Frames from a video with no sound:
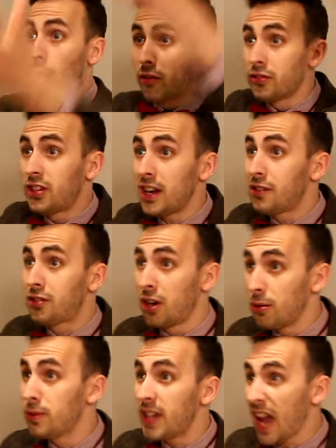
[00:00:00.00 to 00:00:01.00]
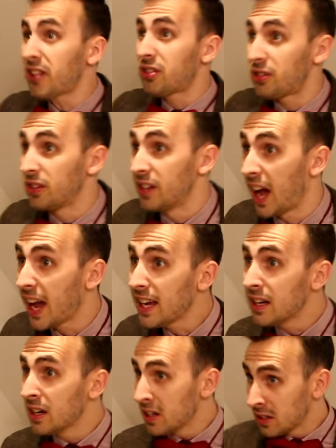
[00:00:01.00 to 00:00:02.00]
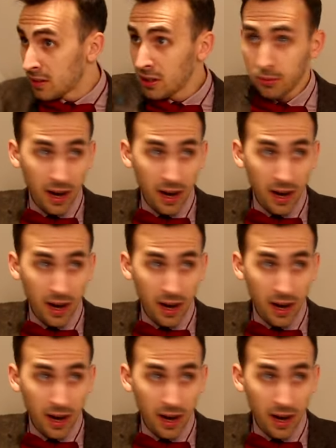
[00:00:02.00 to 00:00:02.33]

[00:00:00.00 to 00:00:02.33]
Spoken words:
wanted to yesterday, you